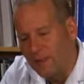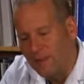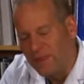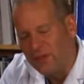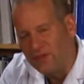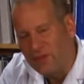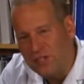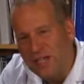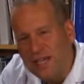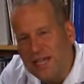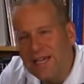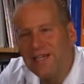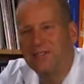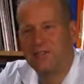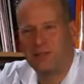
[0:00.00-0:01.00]
This
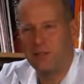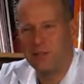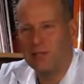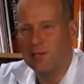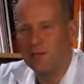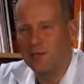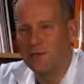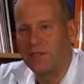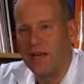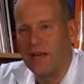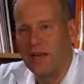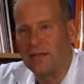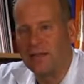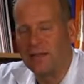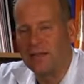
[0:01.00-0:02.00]
needs to be looked
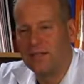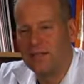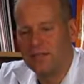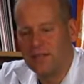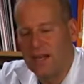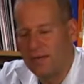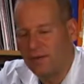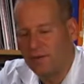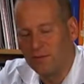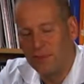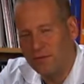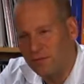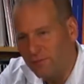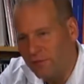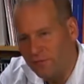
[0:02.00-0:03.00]
at, not
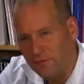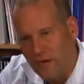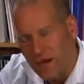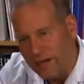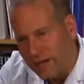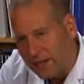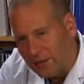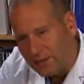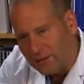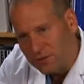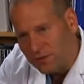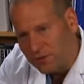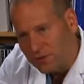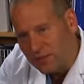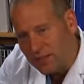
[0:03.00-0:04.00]
only for the
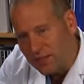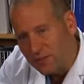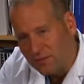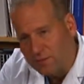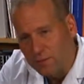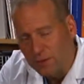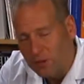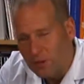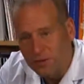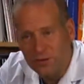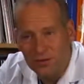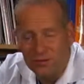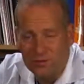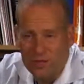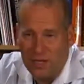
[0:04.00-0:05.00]
financial incentives, but
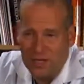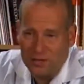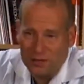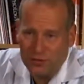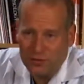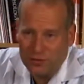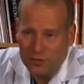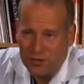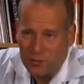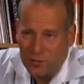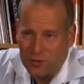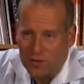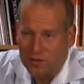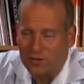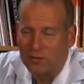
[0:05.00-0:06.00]
also the altruistic
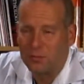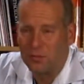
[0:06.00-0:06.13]
ones.